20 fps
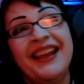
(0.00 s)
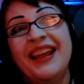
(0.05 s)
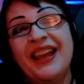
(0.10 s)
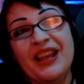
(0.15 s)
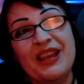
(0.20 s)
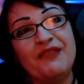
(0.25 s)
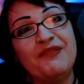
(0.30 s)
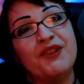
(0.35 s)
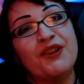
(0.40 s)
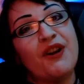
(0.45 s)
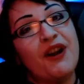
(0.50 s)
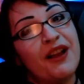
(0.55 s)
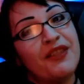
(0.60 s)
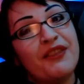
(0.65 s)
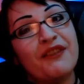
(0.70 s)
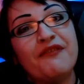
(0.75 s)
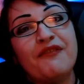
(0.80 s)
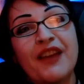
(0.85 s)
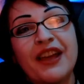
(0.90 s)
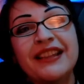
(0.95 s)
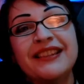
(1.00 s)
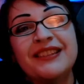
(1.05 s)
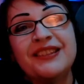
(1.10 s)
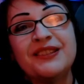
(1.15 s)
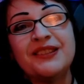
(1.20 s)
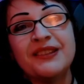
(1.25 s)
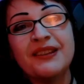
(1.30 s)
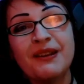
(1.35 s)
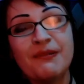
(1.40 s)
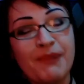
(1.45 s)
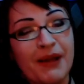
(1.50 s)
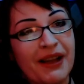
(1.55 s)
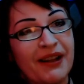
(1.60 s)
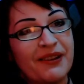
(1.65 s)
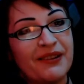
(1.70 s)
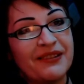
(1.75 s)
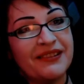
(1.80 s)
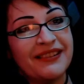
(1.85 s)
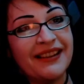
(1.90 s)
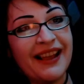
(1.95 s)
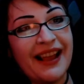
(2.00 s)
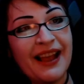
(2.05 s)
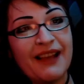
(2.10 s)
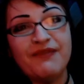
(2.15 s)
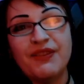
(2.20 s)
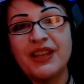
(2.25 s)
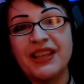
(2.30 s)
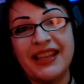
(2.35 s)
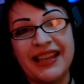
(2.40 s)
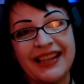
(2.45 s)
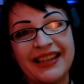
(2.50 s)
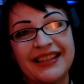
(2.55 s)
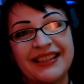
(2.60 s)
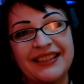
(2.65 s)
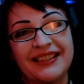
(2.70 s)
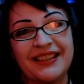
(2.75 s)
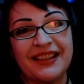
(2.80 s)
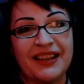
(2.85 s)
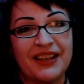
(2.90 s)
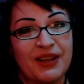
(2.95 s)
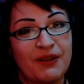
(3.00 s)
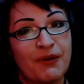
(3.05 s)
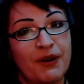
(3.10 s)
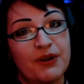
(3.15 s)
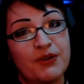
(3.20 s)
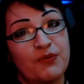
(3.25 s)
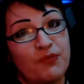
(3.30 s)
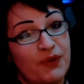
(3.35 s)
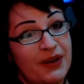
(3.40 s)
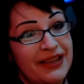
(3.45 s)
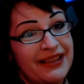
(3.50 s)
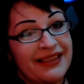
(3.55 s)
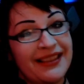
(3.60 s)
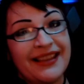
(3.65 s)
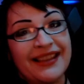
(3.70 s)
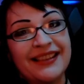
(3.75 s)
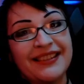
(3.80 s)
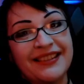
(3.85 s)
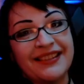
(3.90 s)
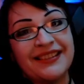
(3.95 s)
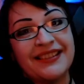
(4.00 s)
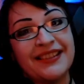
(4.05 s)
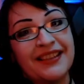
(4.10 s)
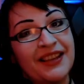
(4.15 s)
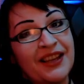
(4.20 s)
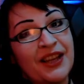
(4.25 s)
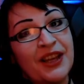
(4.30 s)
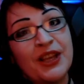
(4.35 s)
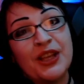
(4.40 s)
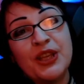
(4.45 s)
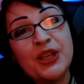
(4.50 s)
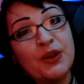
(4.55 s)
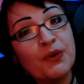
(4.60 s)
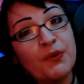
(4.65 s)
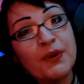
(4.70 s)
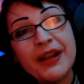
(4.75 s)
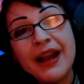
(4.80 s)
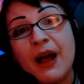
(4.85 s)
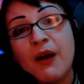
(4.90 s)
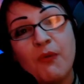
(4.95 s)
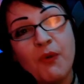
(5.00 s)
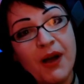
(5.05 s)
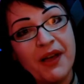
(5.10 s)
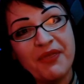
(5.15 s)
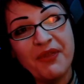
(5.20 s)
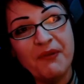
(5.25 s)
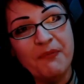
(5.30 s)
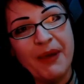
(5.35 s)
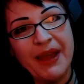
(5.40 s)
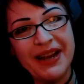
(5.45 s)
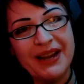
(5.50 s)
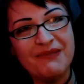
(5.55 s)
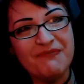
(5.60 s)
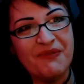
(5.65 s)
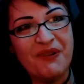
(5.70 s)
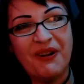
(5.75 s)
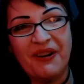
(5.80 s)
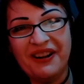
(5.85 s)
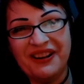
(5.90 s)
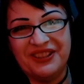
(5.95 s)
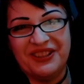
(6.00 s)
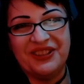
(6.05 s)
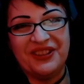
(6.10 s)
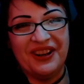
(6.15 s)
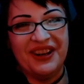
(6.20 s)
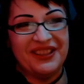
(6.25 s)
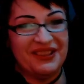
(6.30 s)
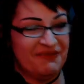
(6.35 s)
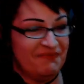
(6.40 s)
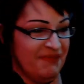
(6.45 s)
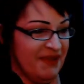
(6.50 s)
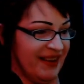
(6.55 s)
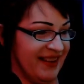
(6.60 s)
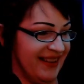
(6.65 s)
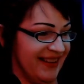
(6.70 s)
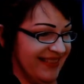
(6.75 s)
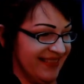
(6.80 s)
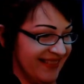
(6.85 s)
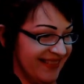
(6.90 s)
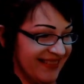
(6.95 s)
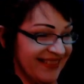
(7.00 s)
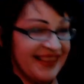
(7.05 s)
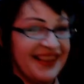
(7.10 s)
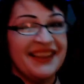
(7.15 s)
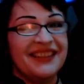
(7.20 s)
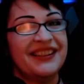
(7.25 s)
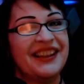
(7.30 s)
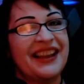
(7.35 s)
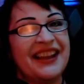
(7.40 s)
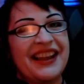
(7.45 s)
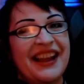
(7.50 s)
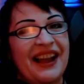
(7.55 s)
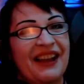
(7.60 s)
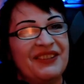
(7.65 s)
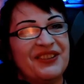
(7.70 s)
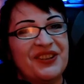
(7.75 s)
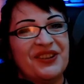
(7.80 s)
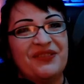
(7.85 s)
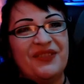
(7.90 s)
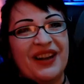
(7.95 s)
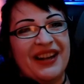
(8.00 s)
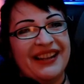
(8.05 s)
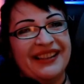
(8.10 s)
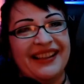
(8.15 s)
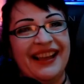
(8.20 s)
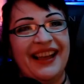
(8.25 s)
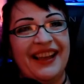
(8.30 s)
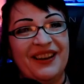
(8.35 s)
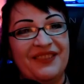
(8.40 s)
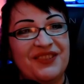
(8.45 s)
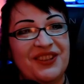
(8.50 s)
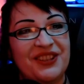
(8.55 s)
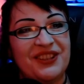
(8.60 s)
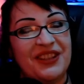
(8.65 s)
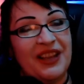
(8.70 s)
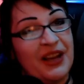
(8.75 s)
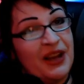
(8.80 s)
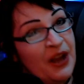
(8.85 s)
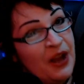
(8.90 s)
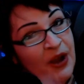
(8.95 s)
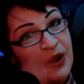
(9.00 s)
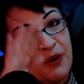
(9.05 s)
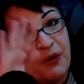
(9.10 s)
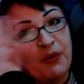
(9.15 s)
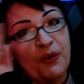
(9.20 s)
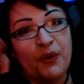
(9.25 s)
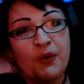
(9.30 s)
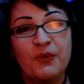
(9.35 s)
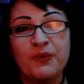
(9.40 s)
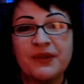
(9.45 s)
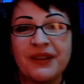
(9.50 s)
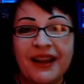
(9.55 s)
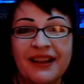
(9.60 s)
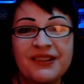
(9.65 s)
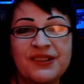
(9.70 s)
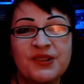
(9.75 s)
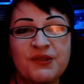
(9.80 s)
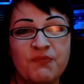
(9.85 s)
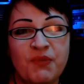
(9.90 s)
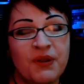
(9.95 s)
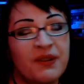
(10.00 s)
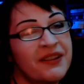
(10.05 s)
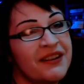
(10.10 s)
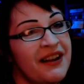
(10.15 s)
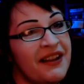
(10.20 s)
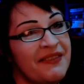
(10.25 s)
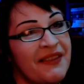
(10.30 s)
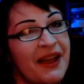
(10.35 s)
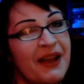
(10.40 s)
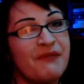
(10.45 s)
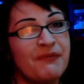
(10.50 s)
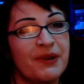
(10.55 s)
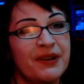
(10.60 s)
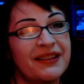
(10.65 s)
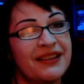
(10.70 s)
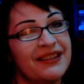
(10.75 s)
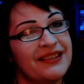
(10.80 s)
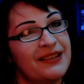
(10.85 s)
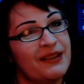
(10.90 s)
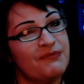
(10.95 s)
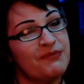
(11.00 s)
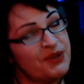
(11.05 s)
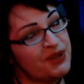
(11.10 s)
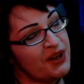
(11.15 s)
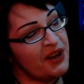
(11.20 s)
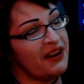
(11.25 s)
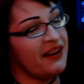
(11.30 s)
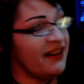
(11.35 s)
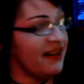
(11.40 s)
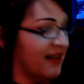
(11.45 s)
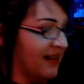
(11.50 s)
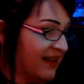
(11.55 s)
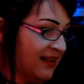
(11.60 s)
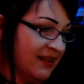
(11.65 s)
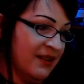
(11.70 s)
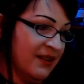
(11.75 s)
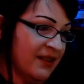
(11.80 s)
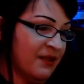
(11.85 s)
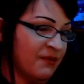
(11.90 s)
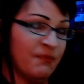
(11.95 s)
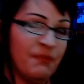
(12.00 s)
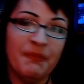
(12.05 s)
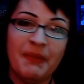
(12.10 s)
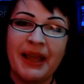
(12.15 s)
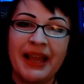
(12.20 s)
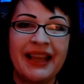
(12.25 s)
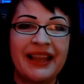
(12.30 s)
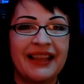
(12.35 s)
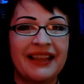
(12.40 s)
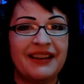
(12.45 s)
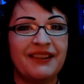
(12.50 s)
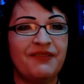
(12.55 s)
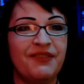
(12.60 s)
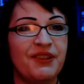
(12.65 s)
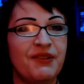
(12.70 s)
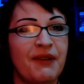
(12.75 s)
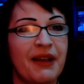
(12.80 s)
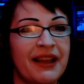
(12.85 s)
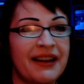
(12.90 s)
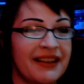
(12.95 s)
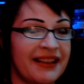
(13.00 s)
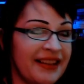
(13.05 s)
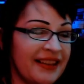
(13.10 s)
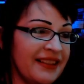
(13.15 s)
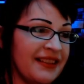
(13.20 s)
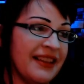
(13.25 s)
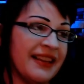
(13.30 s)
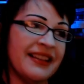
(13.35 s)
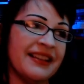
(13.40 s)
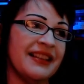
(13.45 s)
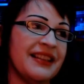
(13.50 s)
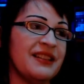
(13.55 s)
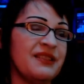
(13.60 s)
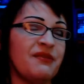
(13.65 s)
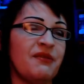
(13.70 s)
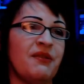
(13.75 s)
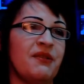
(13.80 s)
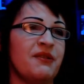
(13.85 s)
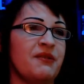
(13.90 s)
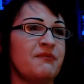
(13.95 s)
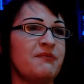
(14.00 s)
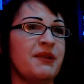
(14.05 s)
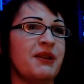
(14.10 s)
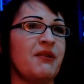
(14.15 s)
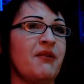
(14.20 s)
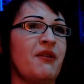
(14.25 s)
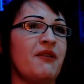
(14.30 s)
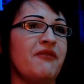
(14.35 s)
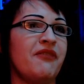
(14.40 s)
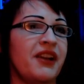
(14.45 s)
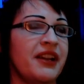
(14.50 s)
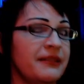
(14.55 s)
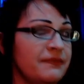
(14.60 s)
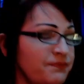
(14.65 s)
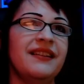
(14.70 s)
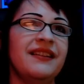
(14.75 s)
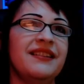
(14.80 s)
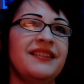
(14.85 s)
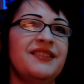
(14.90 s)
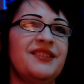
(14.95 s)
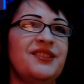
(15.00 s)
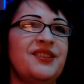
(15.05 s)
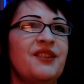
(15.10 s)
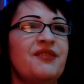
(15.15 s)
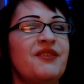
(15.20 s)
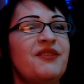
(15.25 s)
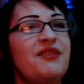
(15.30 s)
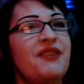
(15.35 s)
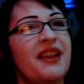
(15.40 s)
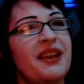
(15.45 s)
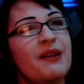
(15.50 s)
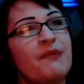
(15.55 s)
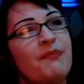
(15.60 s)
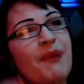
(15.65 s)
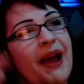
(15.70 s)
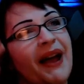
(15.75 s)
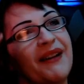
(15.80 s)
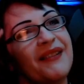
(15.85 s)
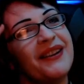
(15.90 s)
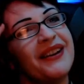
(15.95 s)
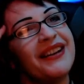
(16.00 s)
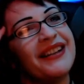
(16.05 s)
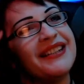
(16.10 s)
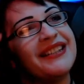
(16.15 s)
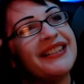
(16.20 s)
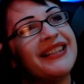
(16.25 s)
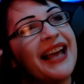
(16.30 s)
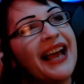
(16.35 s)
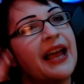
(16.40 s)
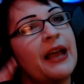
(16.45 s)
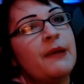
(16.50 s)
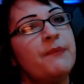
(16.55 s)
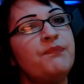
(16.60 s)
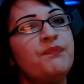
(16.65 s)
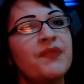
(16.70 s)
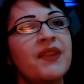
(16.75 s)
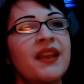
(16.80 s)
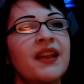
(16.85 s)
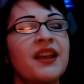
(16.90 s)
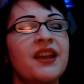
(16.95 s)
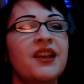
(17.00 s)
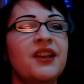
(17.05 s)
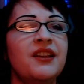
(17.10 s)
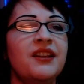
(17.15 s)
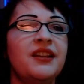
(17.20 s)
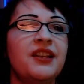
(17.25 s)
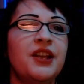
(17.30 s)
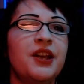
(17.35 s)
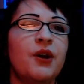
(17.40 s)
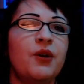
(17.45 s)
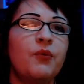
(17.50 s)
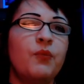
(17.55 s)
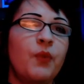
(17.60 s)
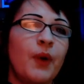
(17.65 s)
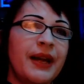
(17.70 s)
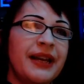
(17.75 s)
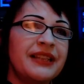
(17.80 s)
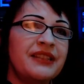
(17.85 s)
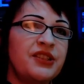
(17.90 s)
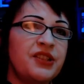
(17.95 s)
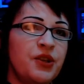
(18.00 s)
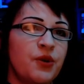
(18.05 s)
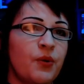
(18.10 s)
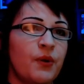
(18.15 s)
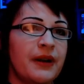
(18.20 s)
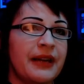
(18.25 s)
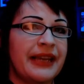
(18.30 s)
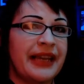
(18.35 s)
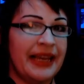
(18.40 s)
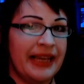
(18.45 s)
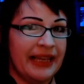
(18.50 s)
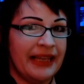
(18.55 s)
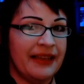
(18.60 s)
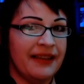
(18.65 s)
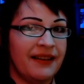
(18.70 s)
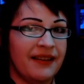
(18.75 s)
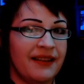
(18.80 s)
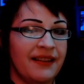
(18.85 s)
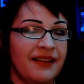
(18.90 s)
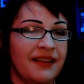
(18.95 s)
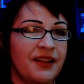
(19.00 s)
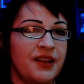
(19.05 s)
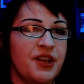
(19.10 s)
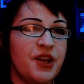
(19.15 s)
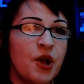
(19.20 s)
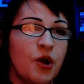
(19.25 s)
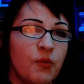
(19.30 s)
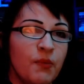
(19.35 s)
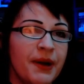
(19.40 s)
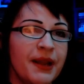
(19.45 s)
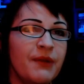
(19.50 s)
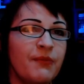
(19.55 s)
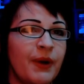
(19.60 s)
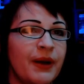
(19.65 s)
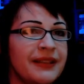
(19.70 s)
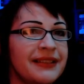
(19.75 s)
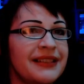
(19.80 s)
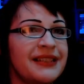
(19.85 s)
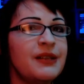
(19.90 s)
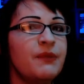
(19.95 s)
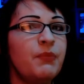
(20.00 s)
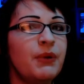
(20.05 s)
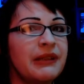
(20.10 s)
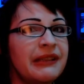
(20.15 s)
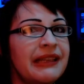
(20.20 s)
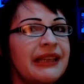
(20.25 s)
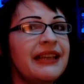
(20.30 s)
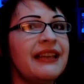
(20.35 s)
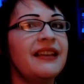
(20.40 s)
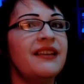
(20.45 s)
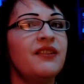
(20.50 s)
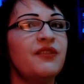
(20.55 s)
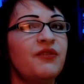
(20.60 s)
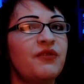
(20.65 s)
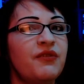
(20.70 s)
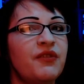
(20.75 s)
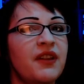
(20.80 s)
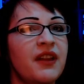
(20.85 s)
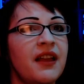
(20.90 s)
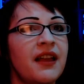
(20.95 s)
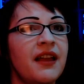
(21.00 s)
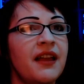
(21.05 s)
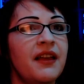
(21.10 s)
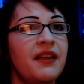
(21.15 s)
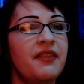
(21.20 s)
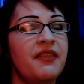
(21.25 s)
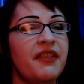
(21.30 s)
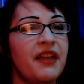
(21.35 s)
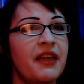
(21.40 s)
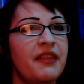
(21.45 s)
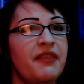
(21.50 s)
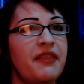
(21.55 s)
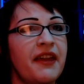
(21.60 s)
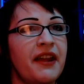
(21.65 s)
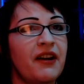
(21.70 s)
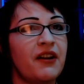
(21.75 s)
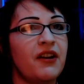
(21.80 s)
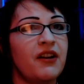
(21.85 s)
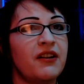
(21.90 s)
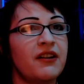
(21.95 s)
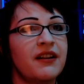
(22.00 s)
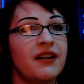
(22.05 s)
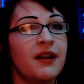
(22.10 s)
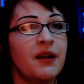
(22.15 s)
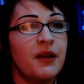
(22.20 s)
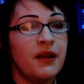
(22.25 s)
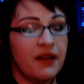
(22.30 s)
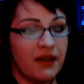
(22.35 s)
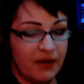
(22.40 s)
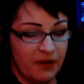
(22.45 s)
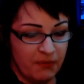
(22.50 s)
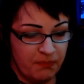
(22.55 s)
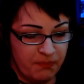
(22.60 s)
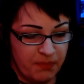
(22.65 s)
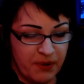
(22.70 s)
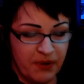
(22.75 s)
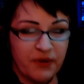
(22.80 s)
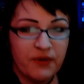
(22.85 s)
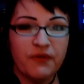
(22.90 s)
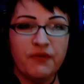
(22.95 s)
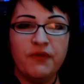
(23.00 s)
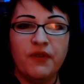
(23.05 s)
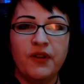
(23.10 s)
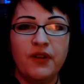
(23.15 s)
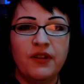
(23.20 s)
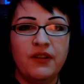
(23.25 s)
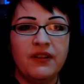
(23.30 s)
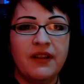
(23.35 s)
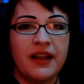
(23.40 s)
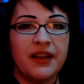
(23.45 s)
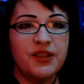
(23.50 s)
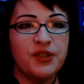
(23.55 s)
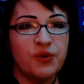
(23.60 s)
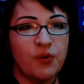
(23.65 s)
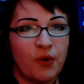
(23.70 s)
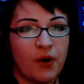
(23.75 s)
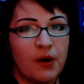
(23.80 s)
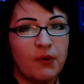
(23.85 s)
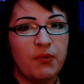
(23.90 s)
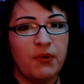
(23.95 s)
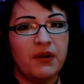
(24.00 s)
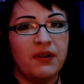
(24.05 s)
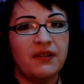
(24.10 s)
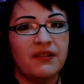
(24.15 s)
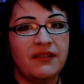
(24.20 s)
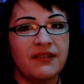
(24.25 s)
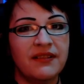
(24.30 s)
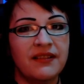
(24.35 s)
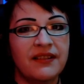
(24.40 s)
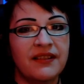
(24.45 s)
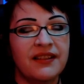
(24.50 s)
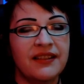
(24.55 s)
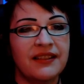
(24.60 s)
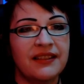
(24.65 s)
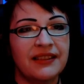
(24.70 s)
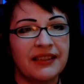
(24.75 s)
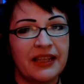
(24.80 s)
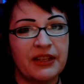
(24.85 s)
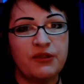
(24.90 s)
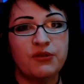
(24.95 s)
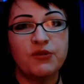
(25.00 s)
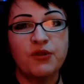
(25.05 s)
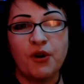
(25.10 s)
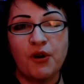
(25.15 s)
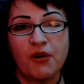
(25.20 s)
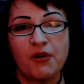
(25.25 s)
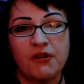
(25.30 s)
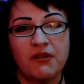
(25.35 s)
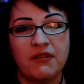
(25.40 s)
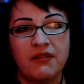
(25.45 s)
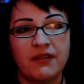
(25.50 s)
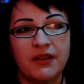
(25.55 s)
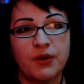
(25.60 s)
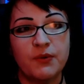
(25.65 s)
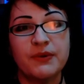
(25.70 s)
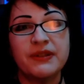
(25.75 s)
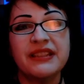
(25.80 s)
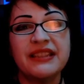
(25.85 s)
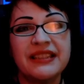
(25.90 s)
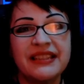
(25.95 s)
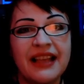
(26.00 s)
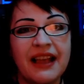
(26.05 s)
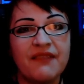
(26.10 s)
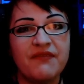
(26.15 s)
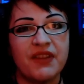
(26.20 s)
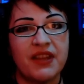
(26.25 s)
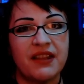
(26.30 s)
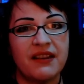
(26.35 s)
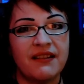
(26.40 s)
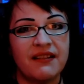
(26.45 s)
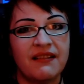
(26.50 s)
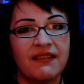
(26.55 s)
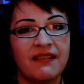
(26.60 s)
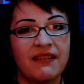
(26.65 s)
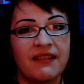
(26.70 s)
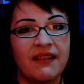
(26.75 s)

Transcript: if you're on the fence about having kids and you wanted to read this, you will not want them anymore. Trust me. Like, after reading that, I'm just like, whoo, dodged a bullet on that one. 'Cause I'm sure, man, if you had a kid like this, well, it would be horrifying. So the thing about it is that, you know, when it's your kid, nobody wants to believe that their beautiful, adorable little girl who is 7